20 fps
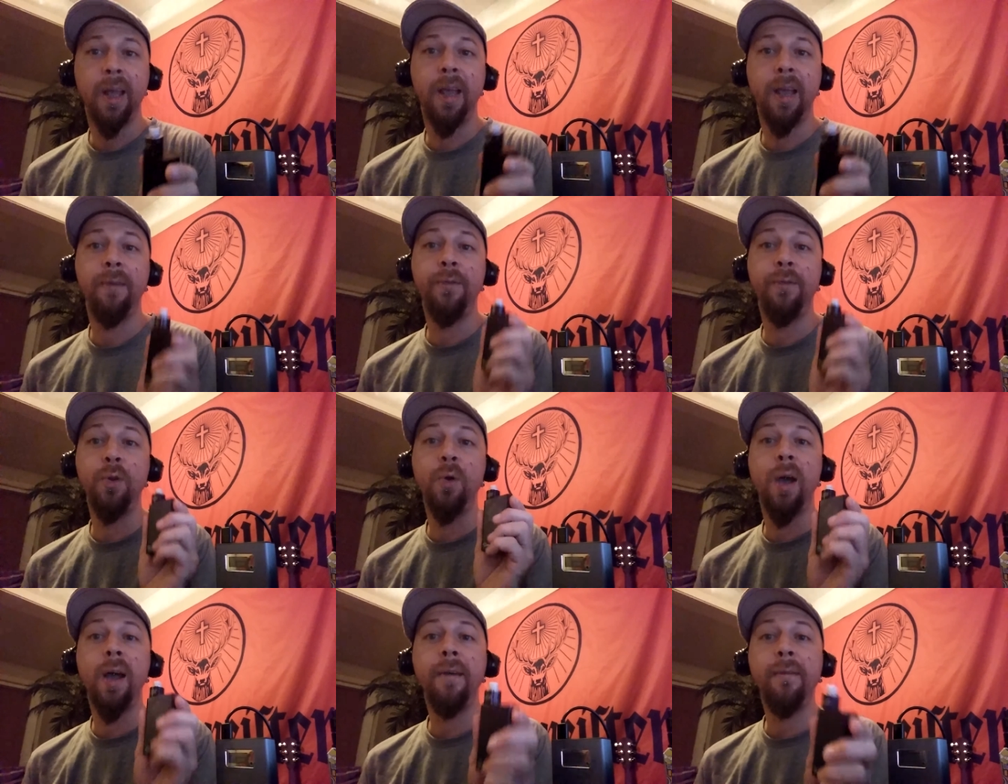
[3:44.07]
If
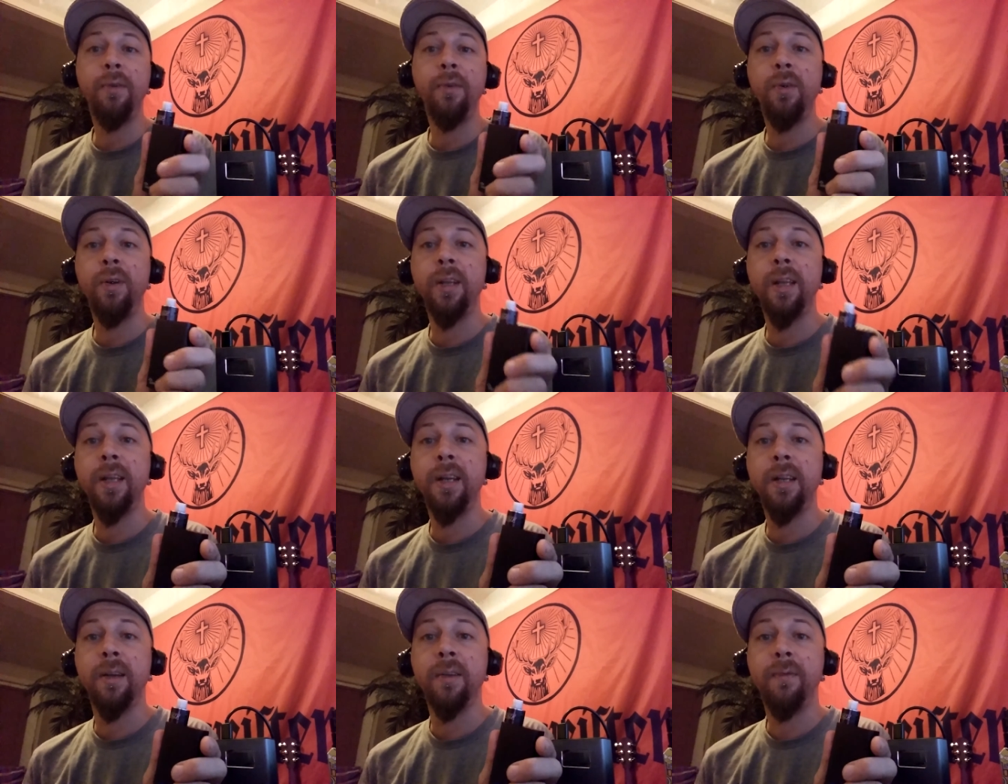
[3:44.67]
you ever
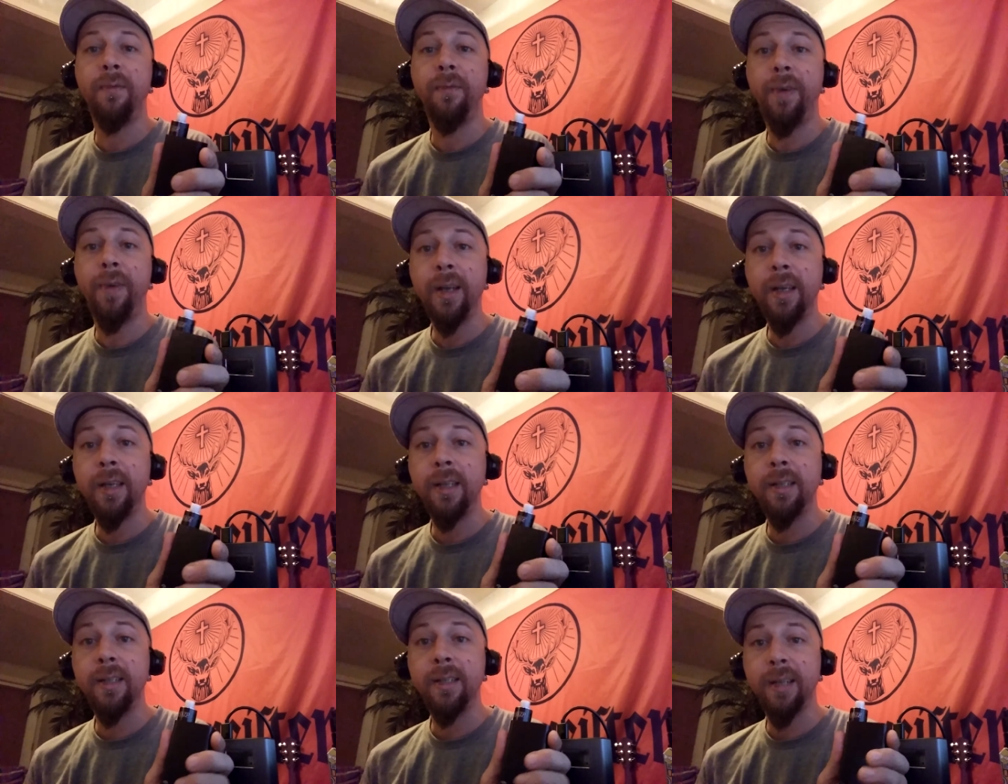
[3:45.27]
need a
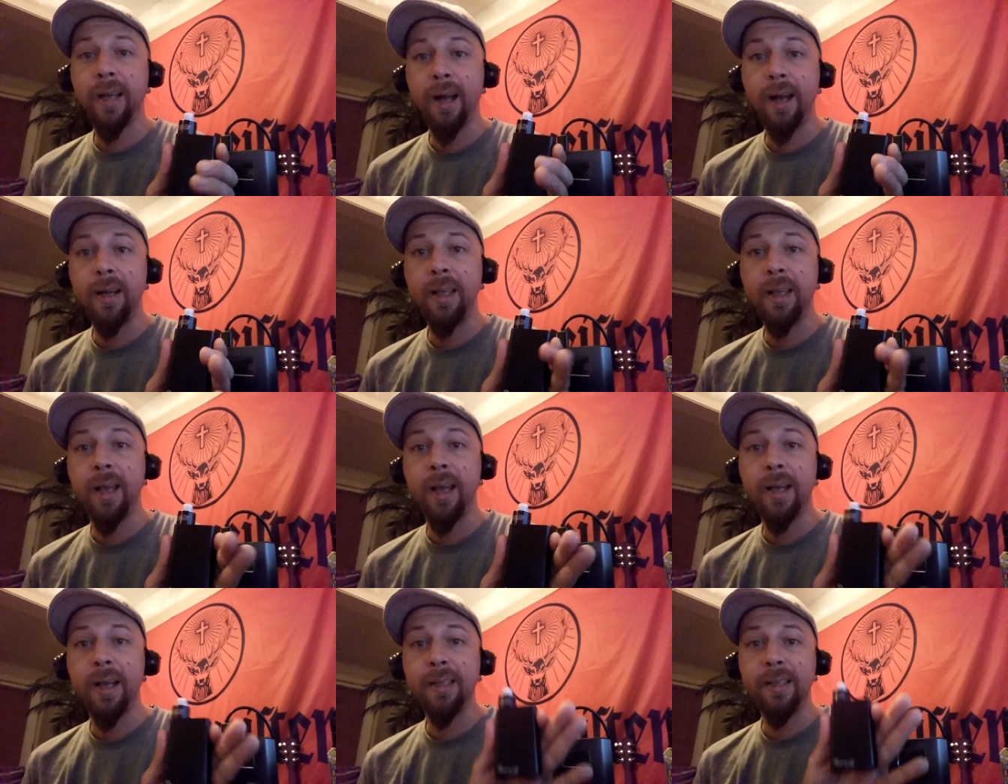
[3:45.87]
fucking
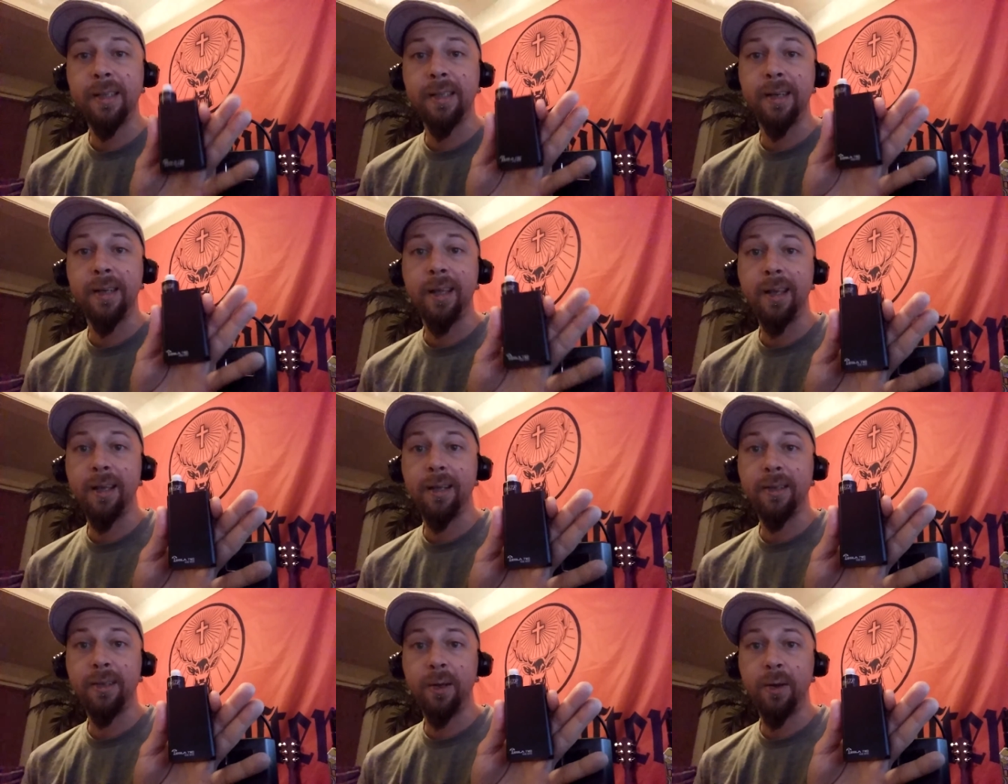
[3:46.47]
tiny ass
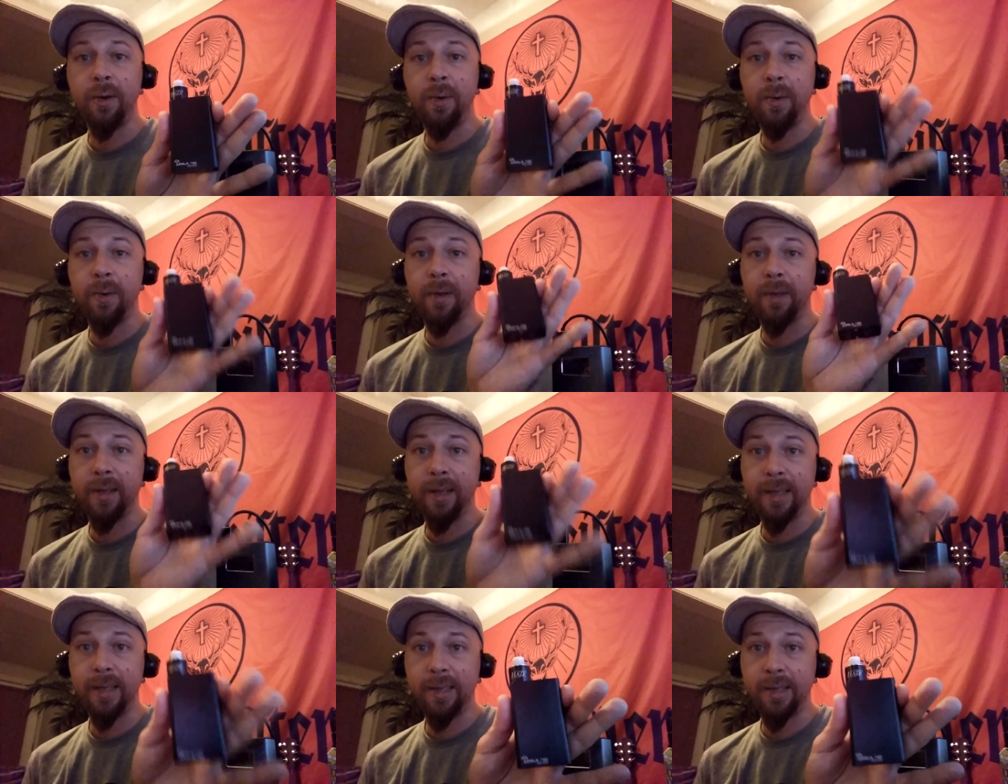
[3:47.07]
Sneakatoke,
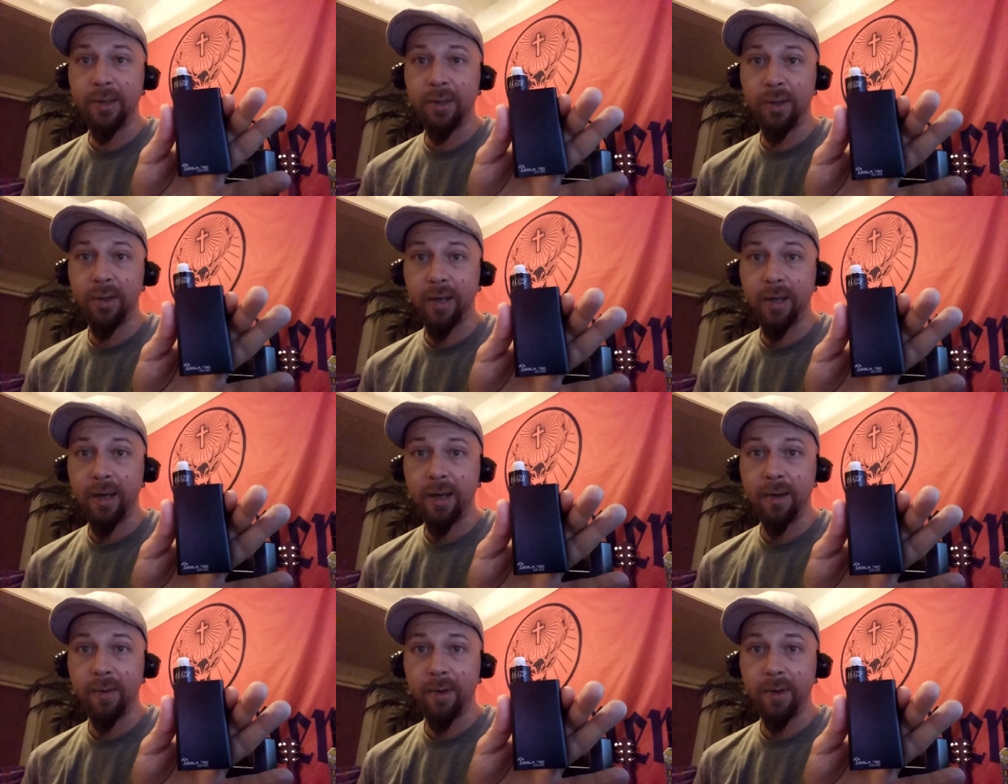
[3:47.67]
this is your
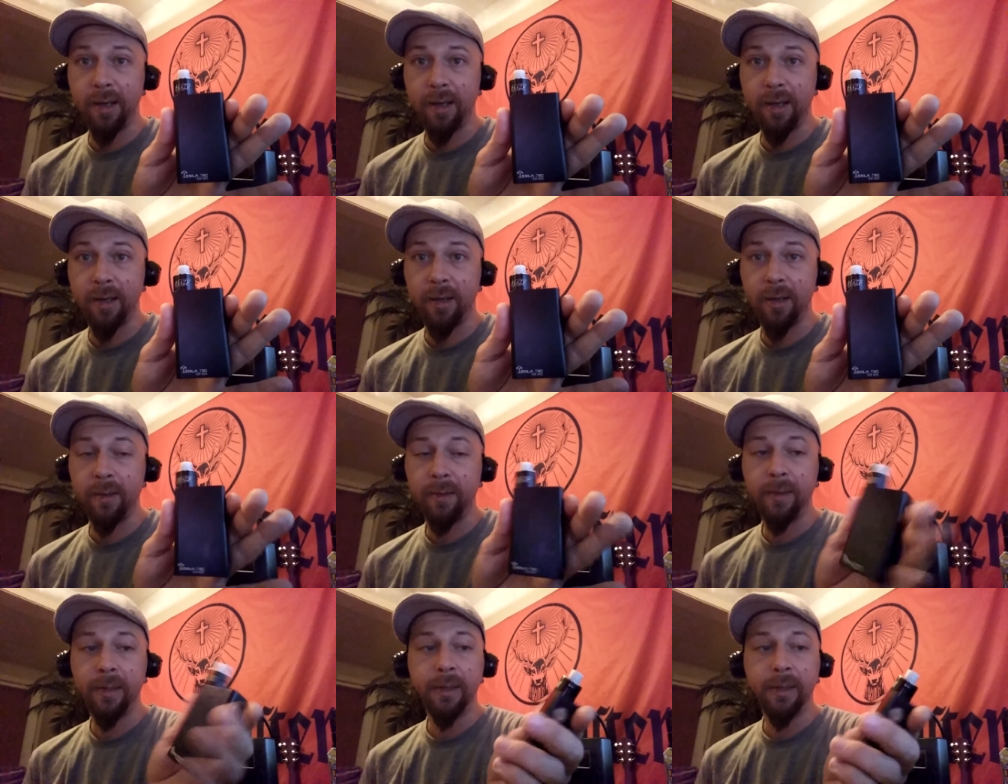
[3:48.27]
guy right
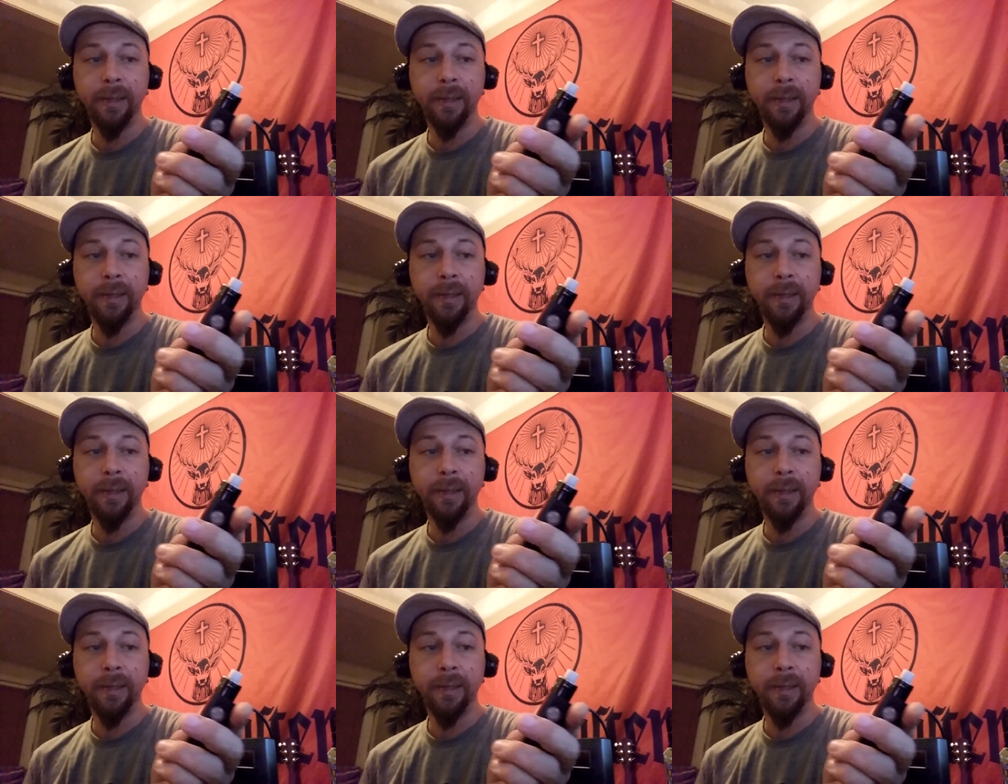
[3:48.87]
here.